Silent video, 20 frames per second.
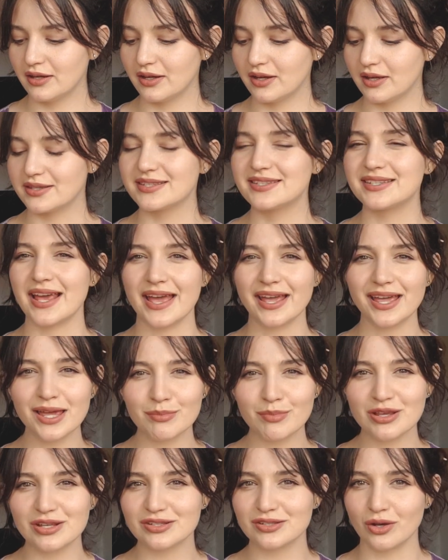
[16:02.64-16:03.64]
it's taking
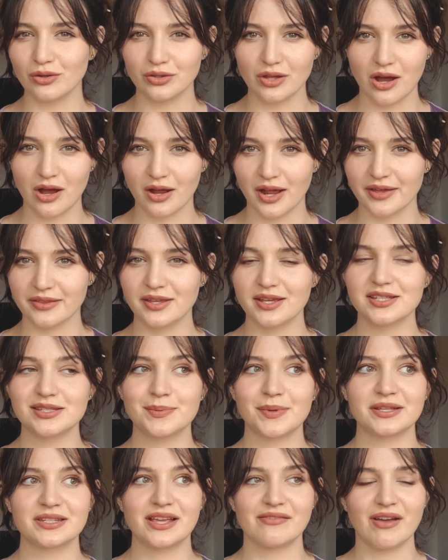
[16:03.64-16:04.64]
me so long. I think it's
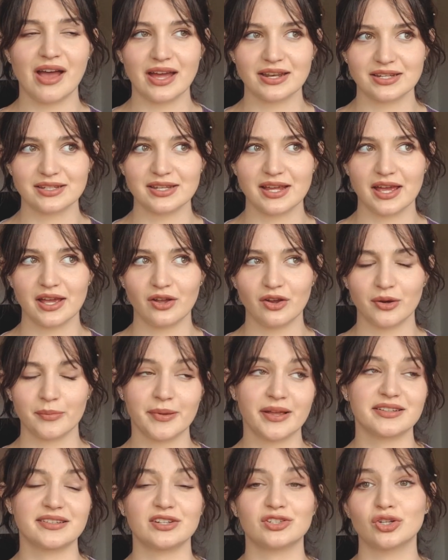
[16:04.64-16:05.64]
because
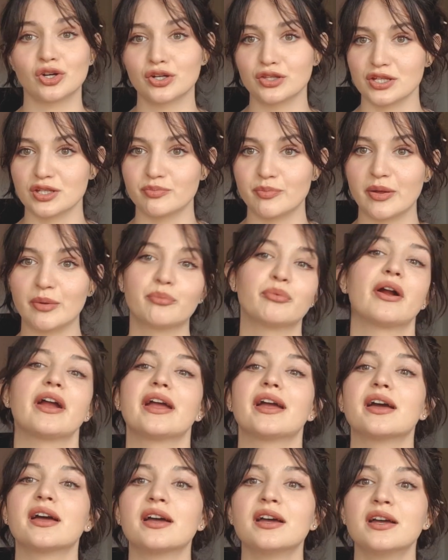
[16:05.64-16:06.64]
because I took this big
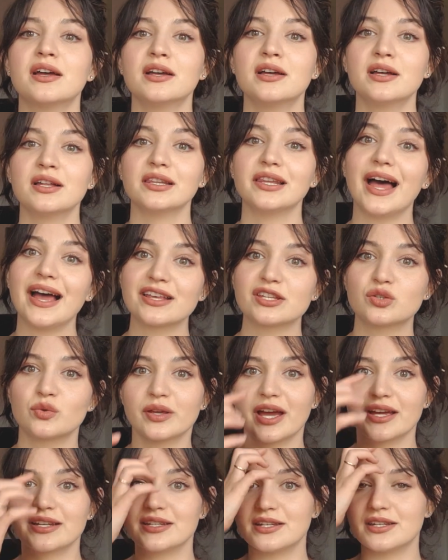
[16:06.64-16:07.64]
break. Last week
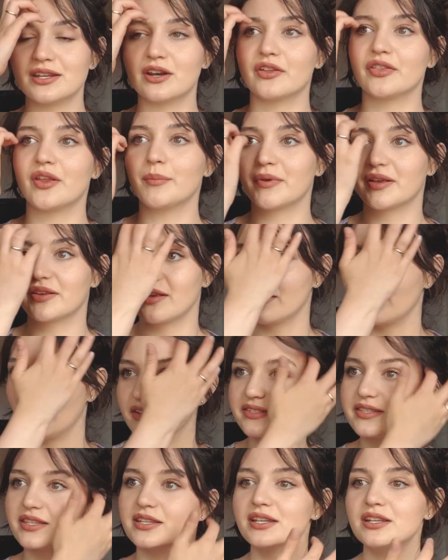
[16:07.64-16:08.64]
I didn't knit on them because I
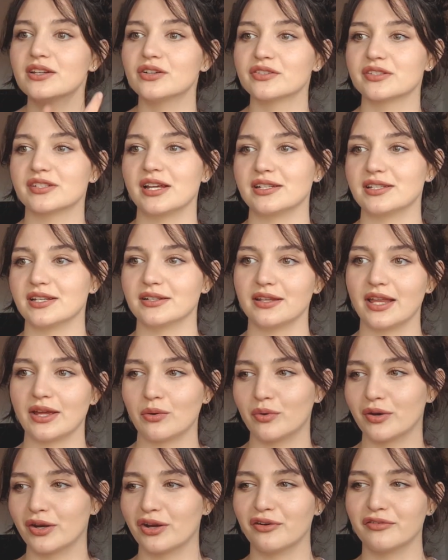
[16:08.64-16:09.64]
lost the needles and I didn't want
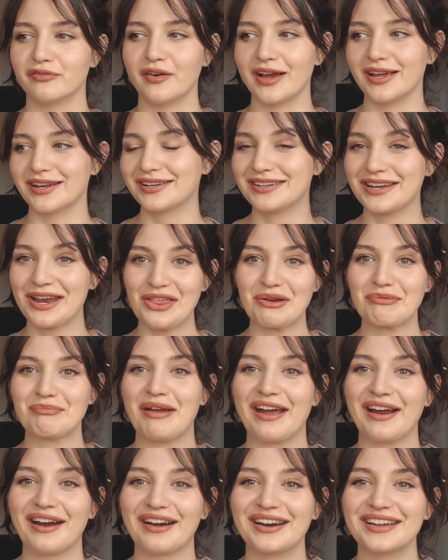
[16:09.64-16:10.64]
to go find
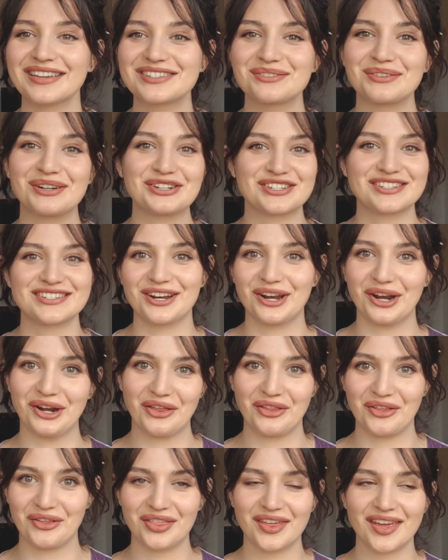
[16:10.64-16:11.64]
another pair. So I just knit on
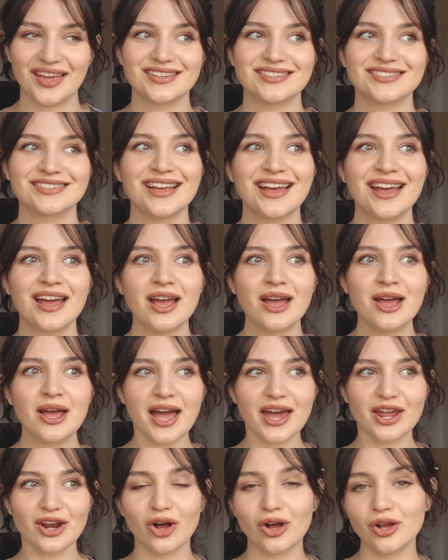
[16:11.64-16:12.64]
other things.
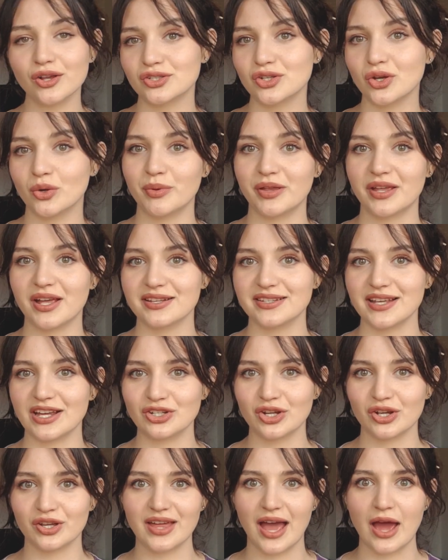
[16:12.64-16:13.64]
And also because I
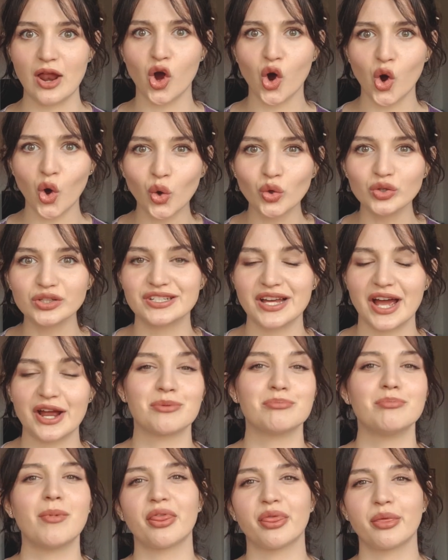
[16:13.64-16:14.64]
took that whole entire
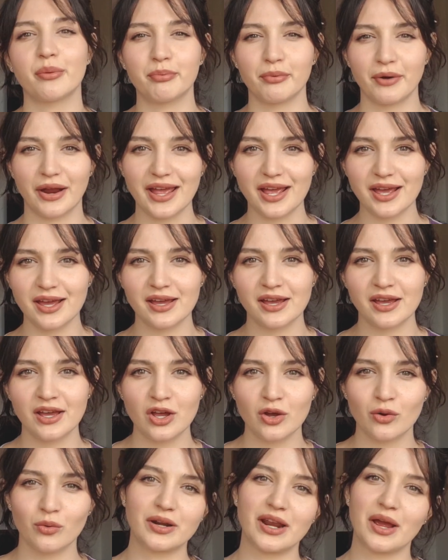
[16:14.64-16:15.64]
month break
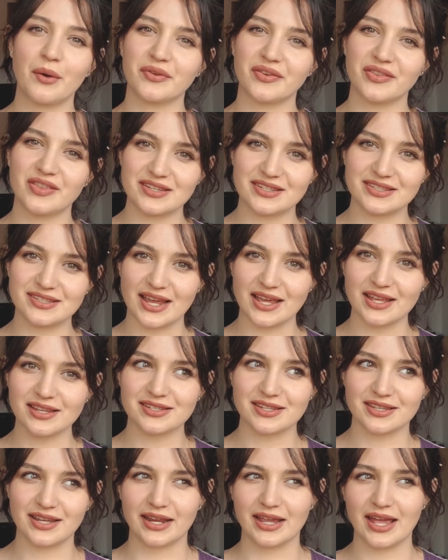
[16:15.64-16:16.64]
when I was in the States
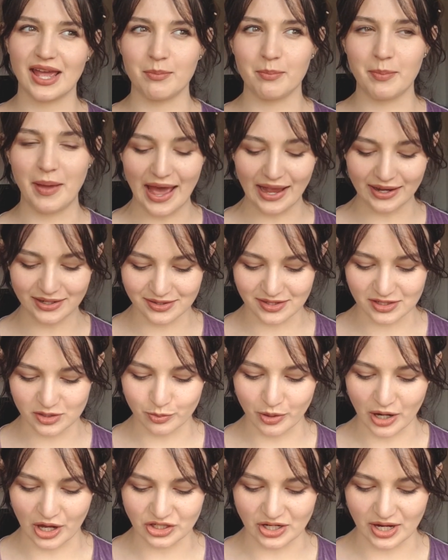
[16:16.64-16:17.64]
and I came back to this
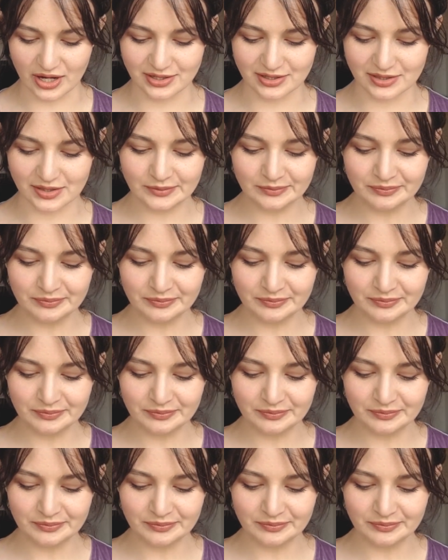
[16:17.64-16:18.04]
project.